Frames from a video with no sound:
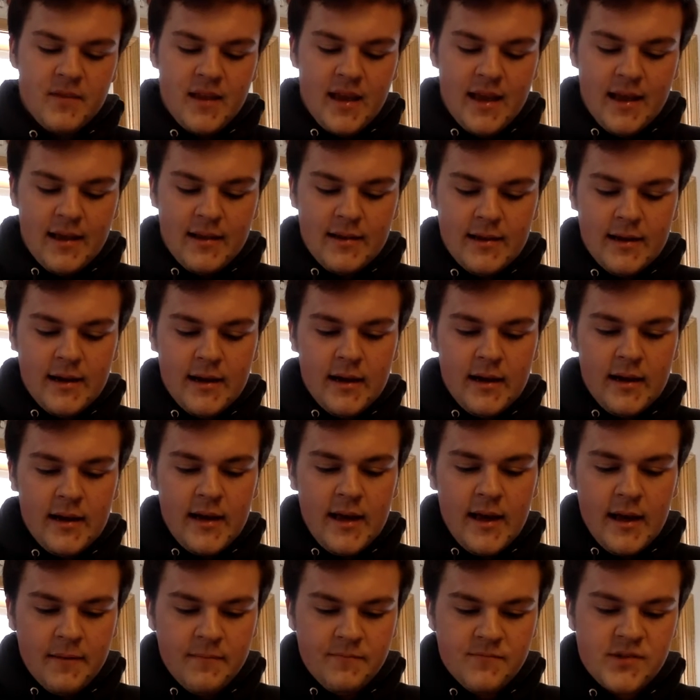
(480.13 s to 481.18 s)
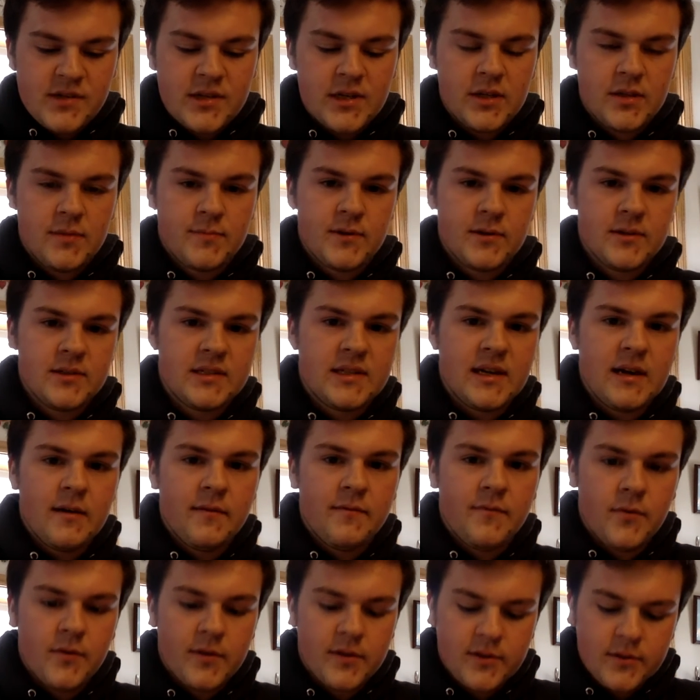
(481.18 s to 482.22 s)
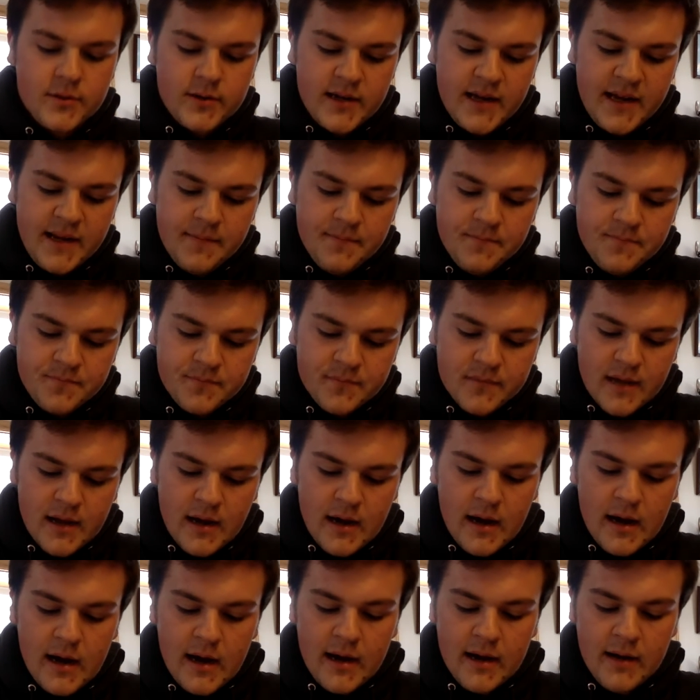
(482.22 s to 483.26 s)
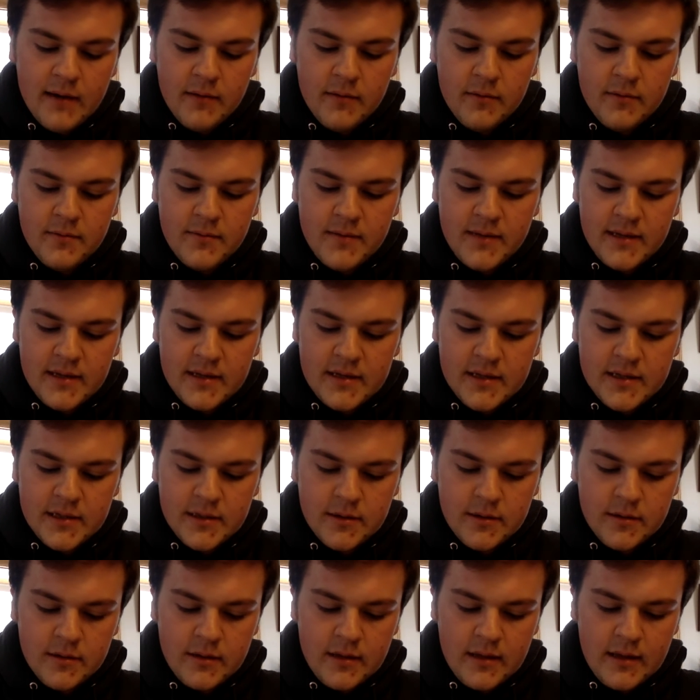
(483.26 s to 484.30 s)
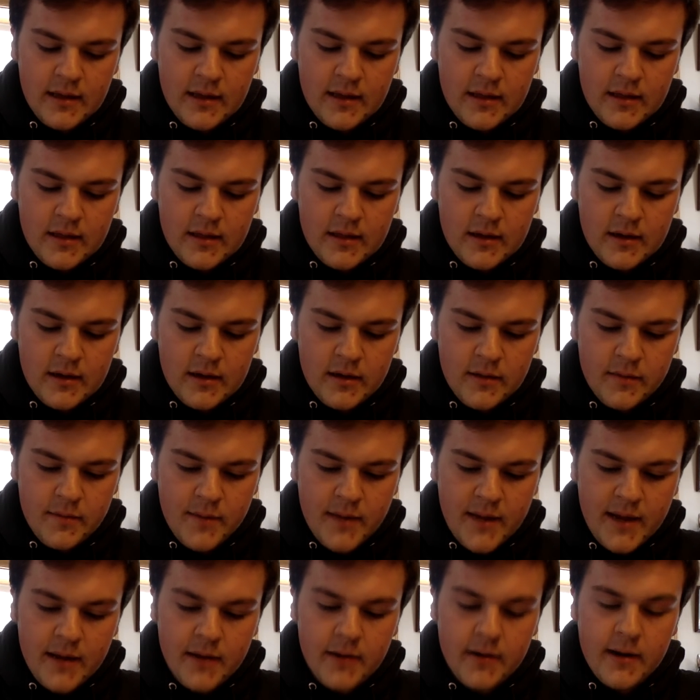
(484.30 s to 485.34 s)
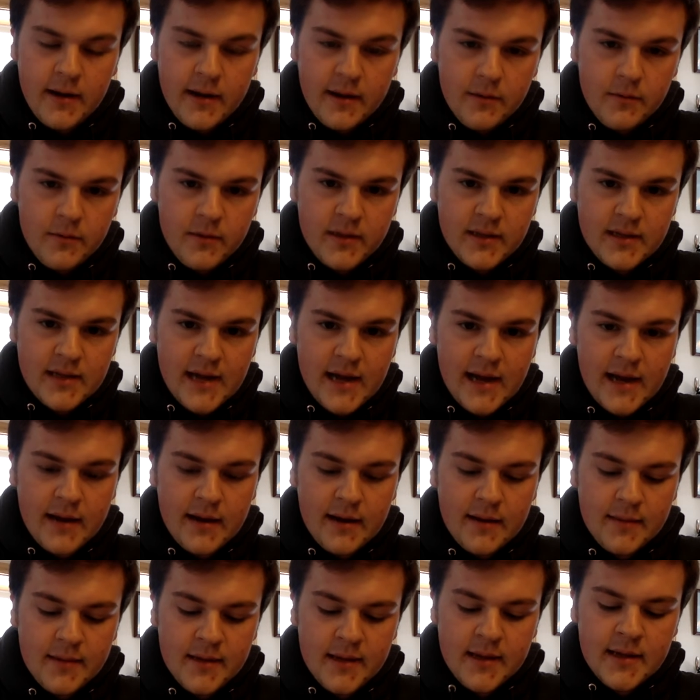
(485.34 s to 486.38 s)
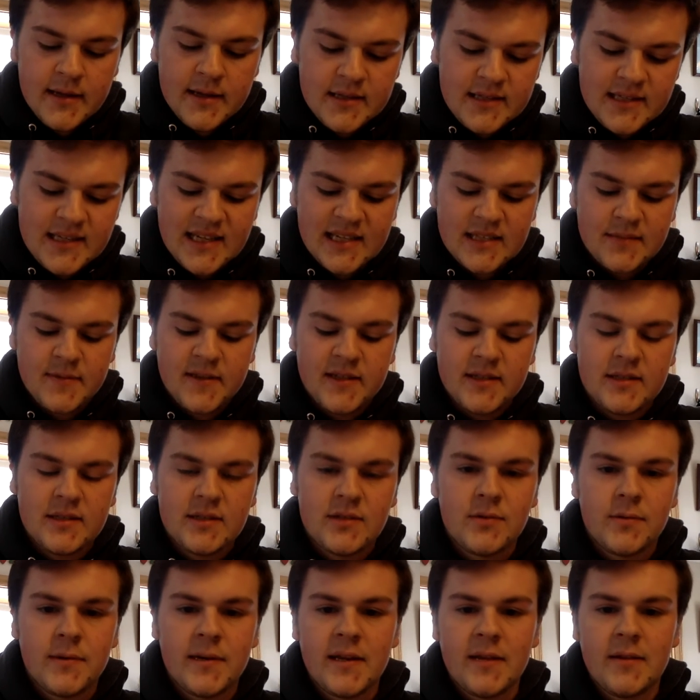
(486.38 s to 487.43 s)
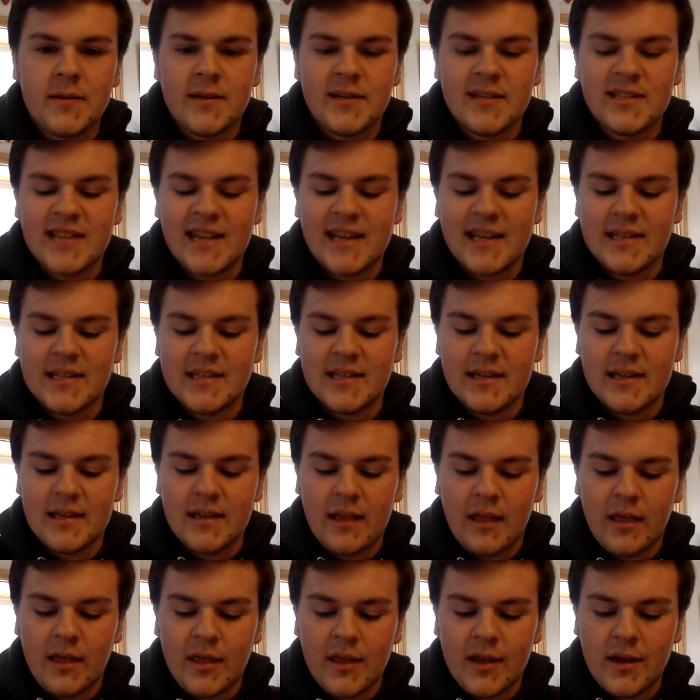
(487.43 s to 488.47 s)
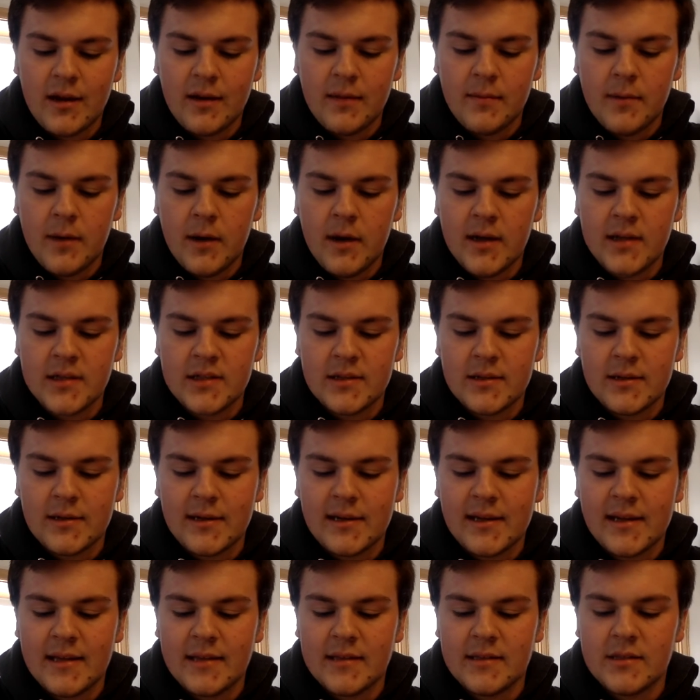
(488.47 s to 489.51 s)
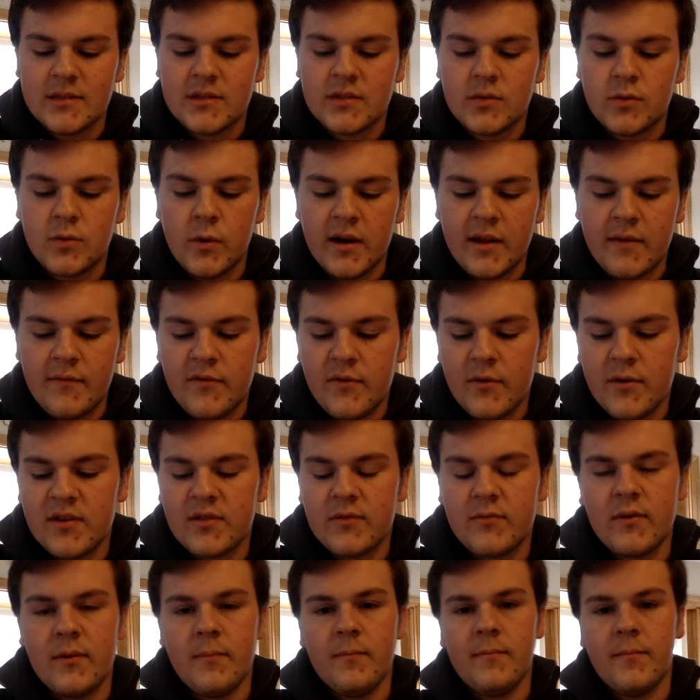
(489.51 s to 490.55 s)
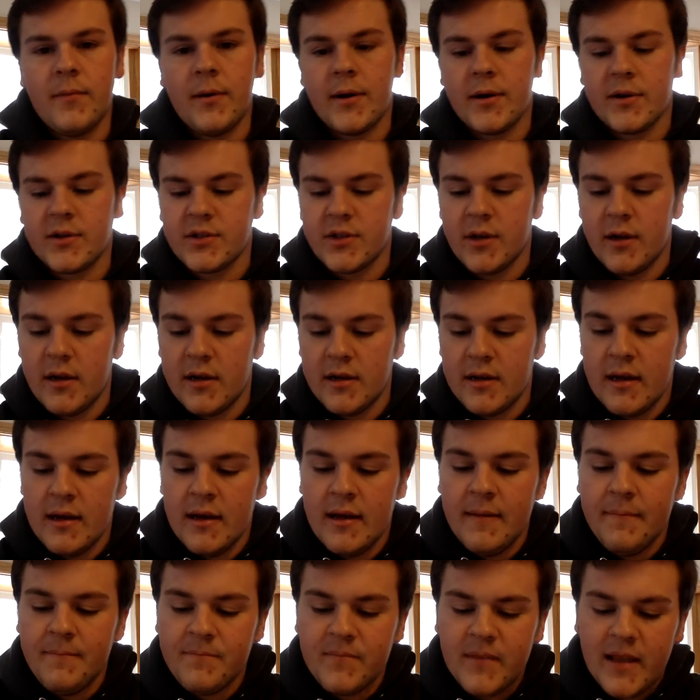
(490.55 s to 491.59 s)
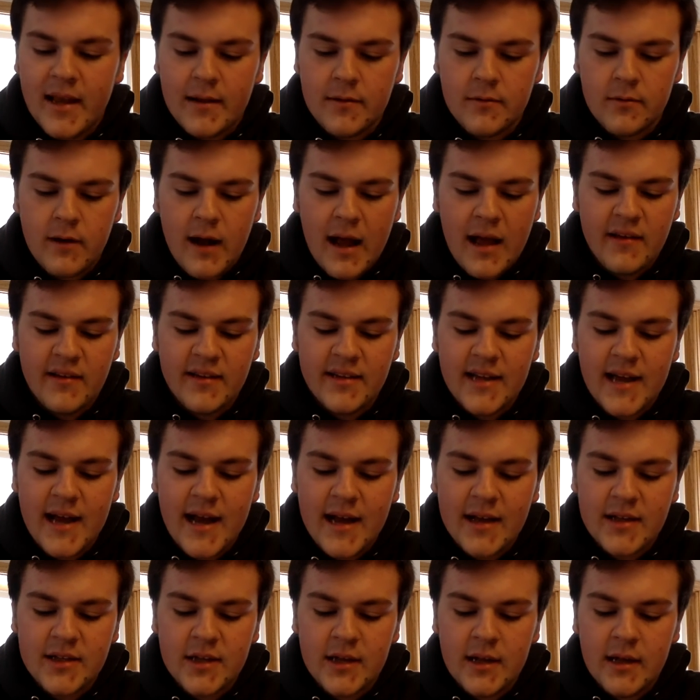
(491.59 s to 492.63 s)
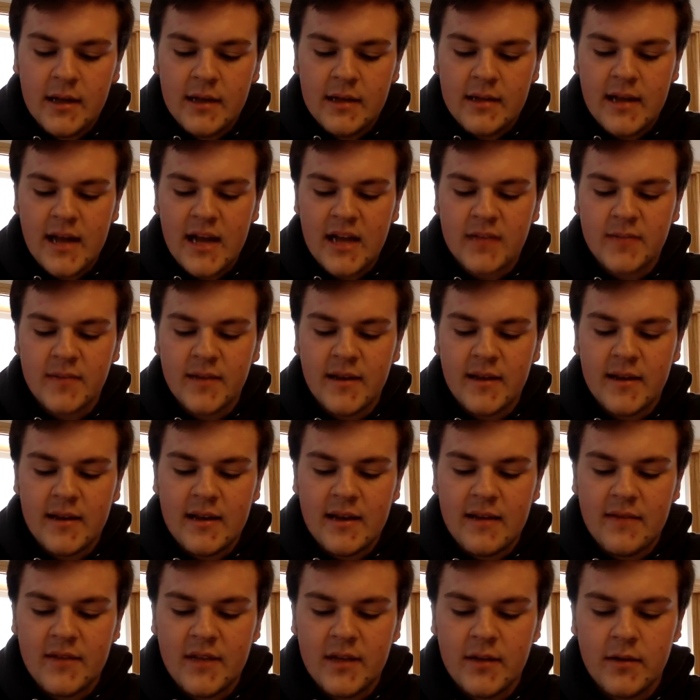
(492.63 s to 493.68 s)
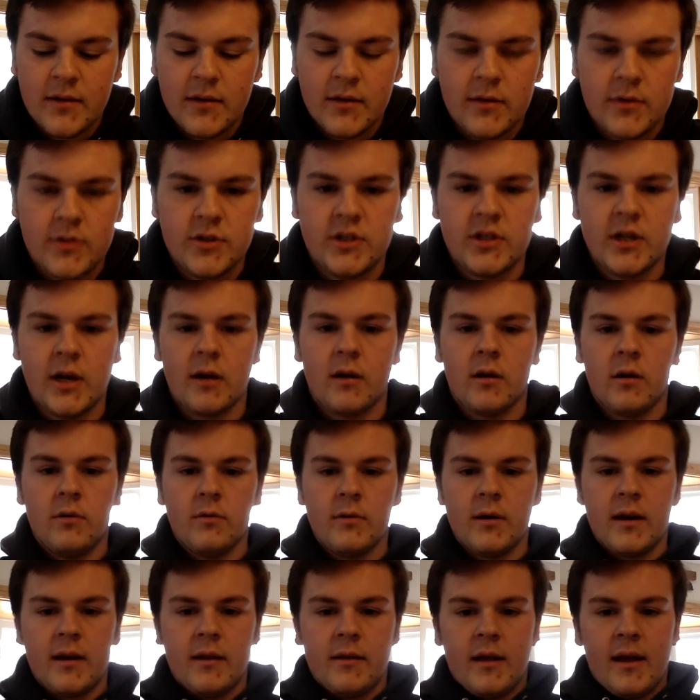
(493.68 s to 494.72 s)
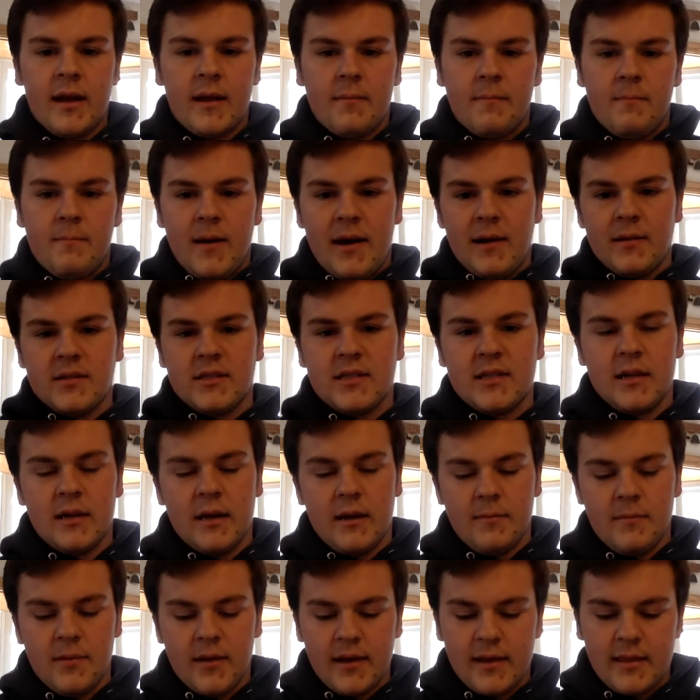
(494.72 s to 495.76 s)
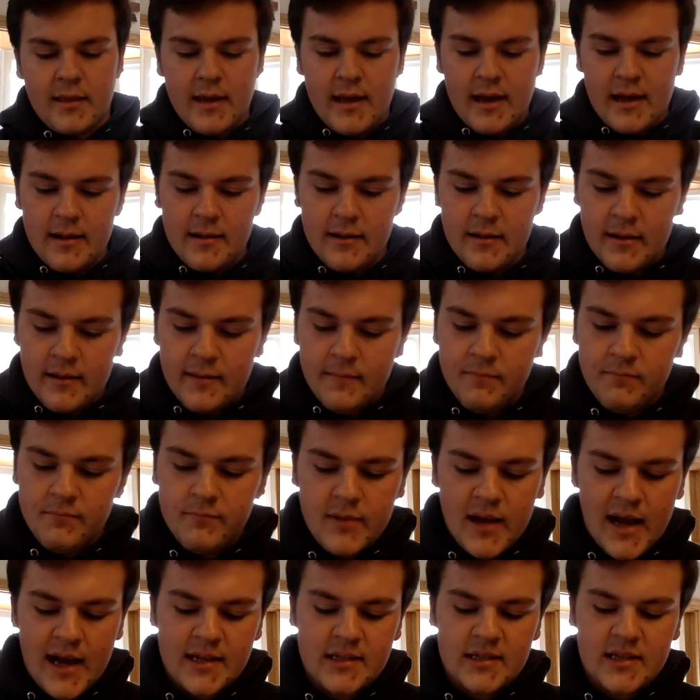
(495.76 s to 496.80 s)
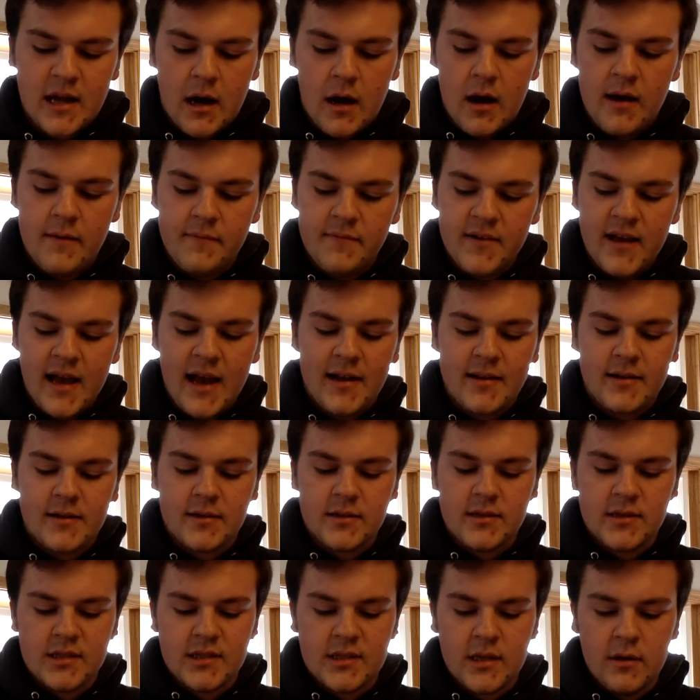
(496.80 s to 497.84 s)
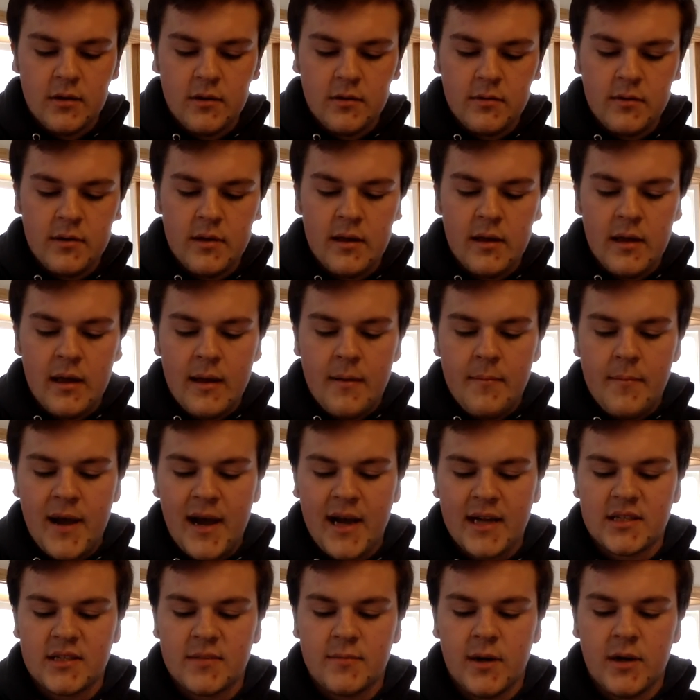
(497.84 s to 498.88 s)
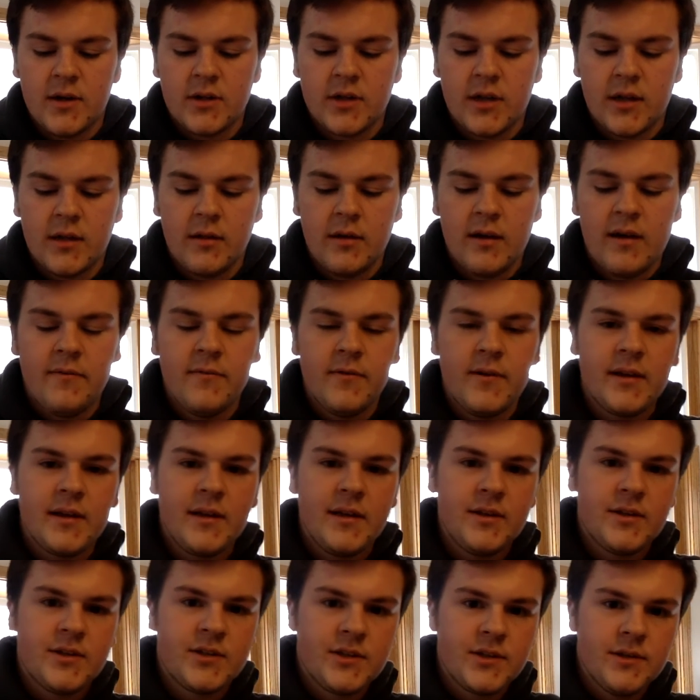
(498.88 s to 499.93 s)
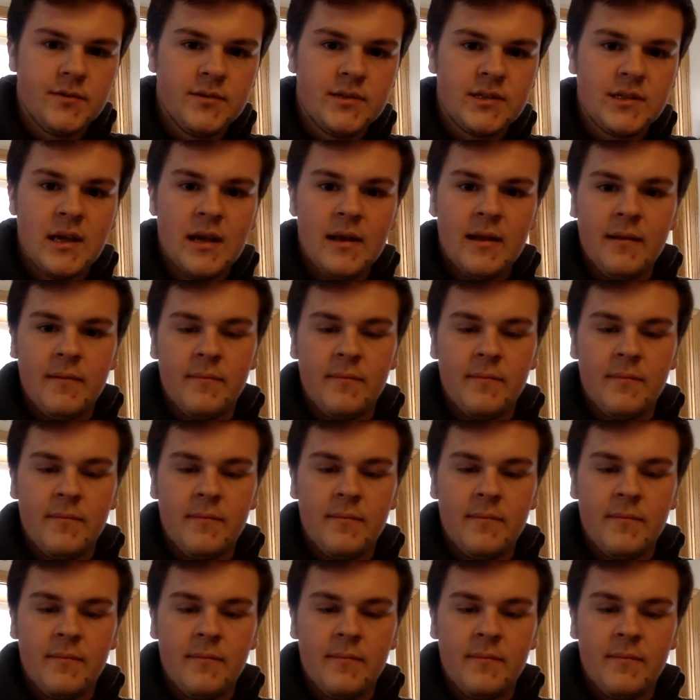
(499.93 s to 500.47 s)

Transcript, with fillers: And uh, yeah, so the Bruins down four three. Uh, it would be till the third period we tie it up. Six minutes and 23 seconds into the third, Pastrnak gets his 24th from Marchand and Riley Nash. Nash made a nifty little juggle where he like bounced it up like that. Pass Comp, entered the zone. Pass to Marchand on the left wing, he shoots.